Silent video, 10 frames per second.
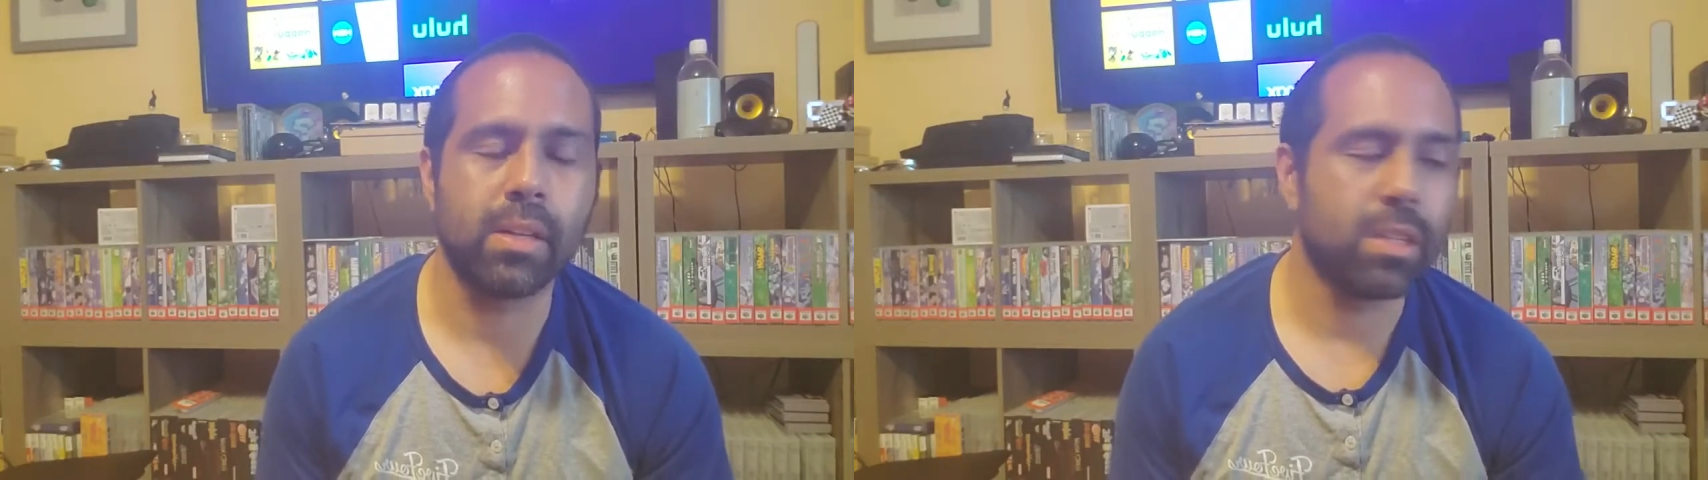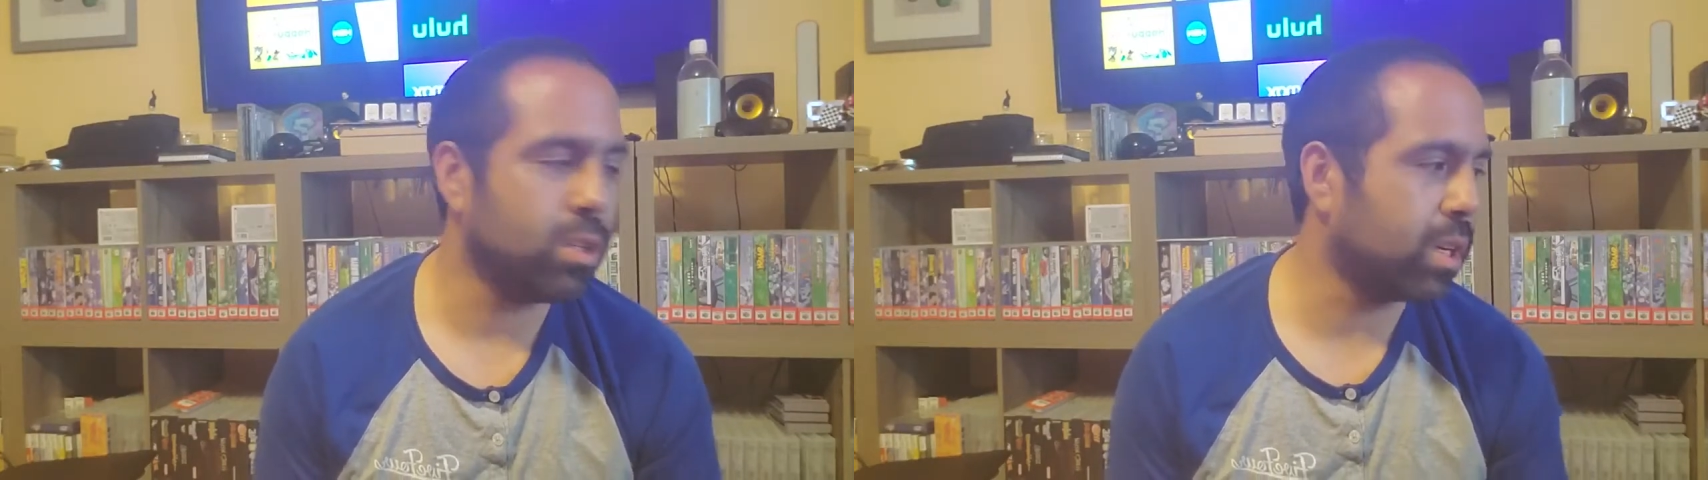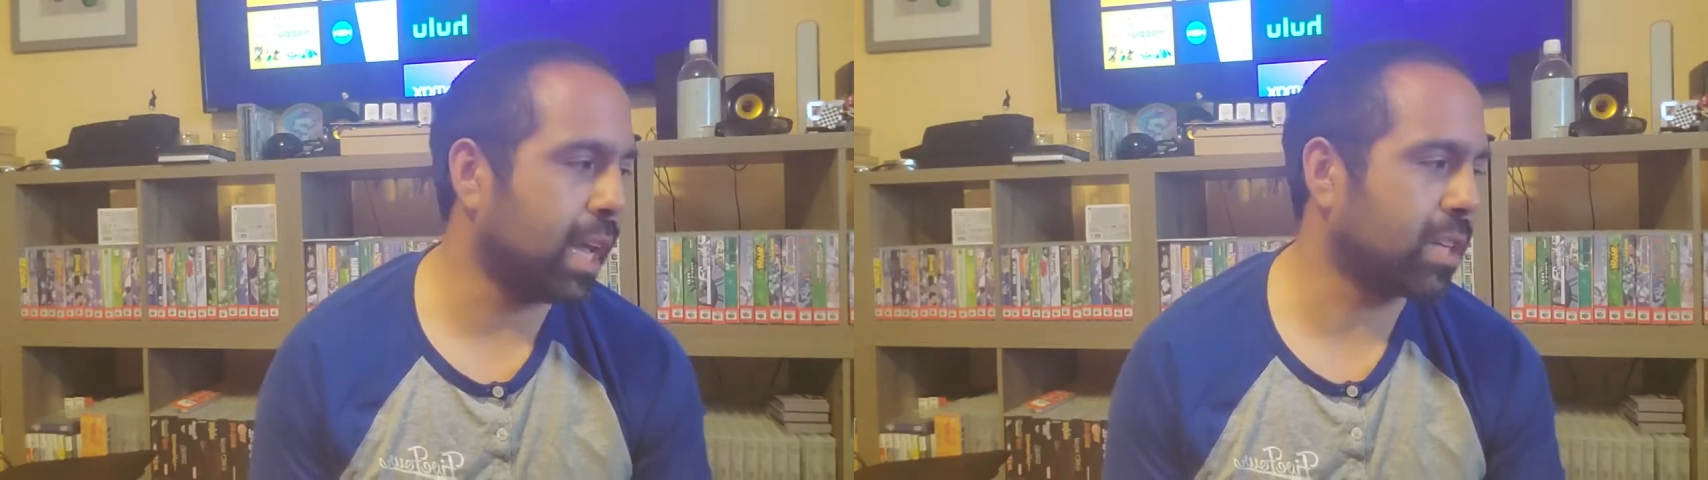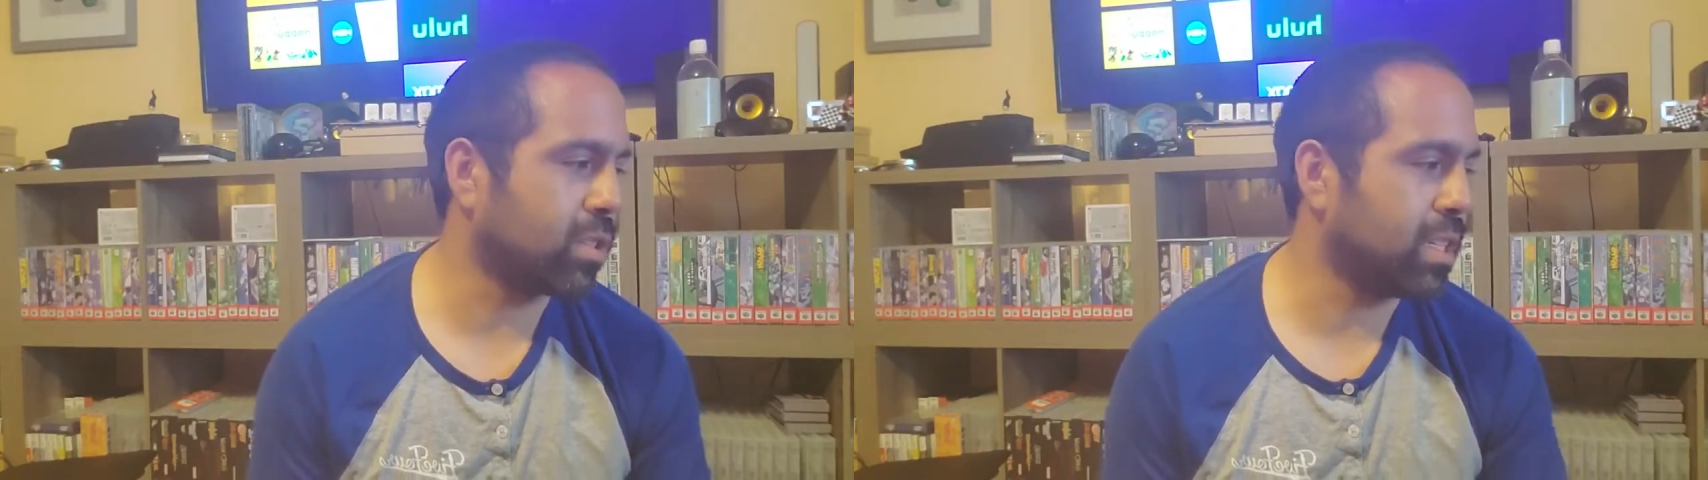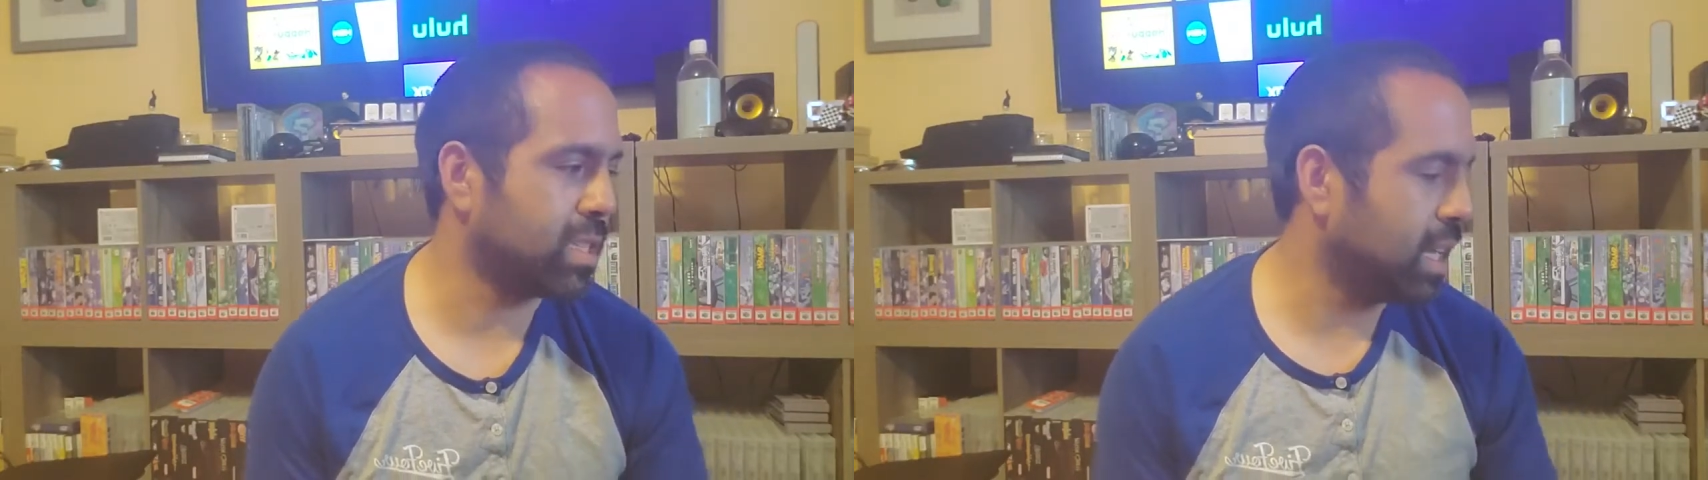You can
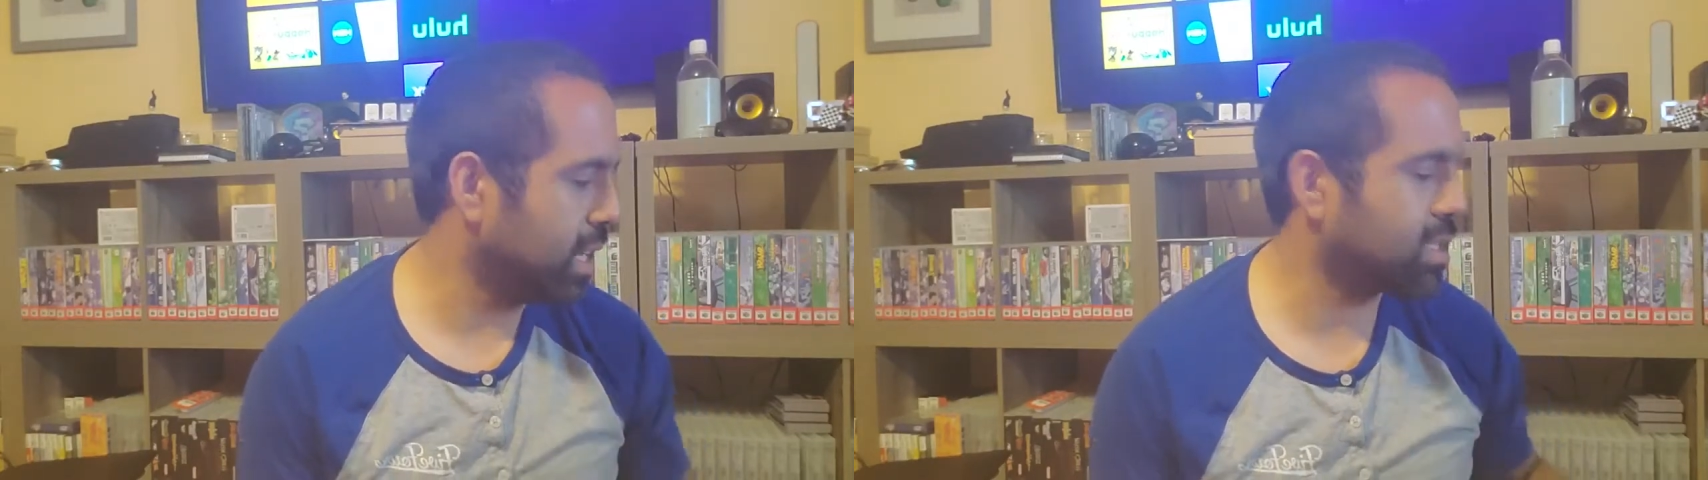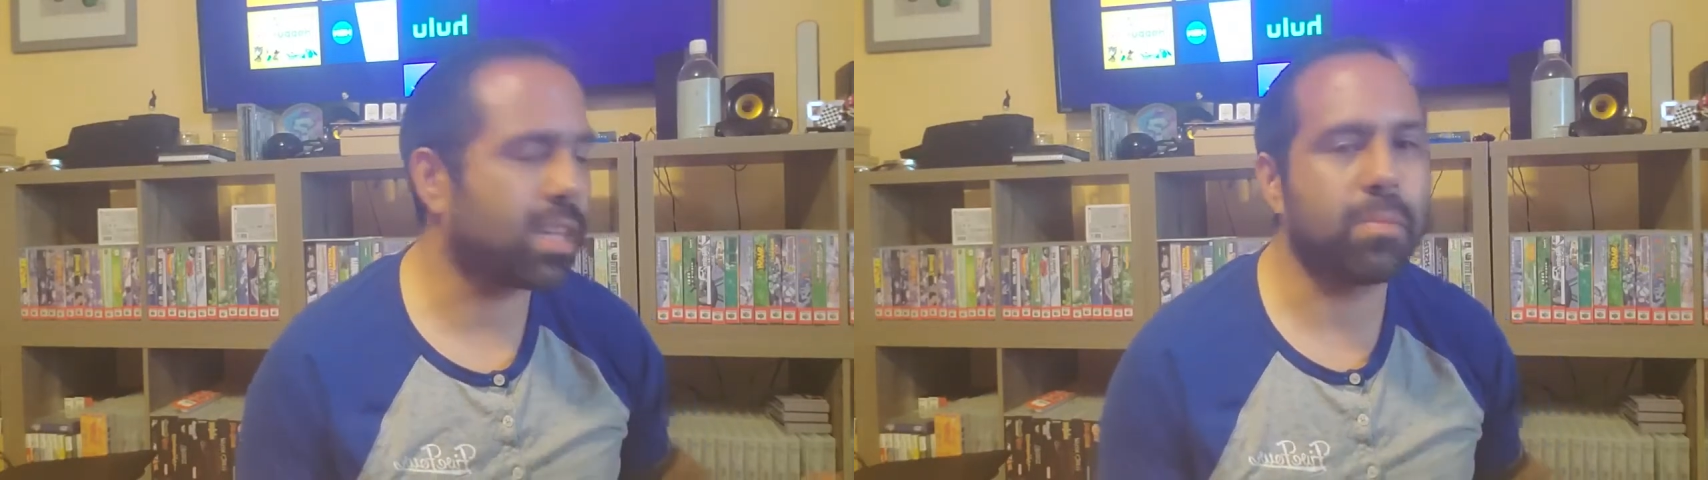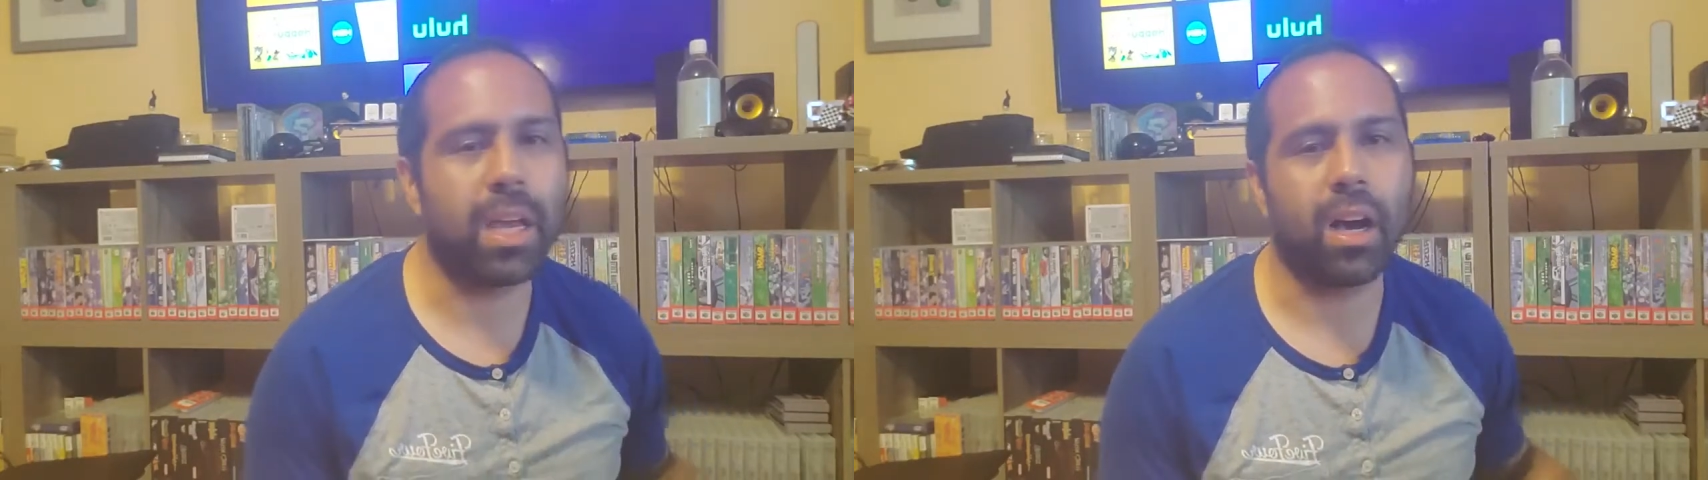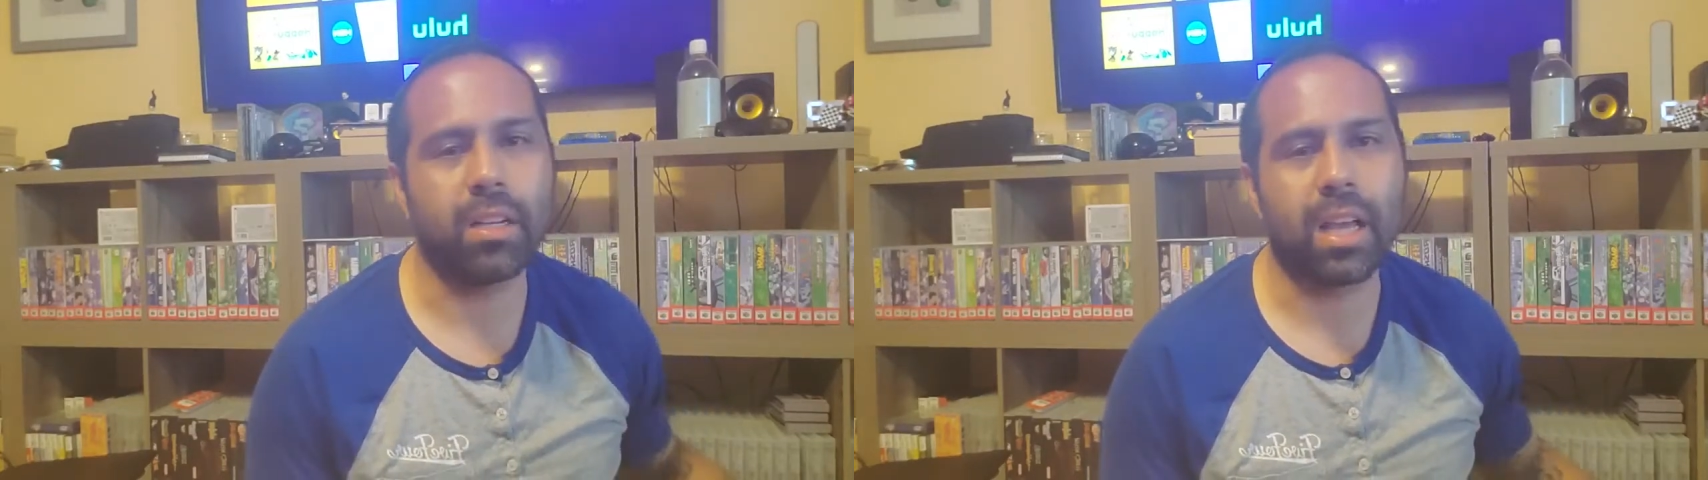actually see it. It's going to be on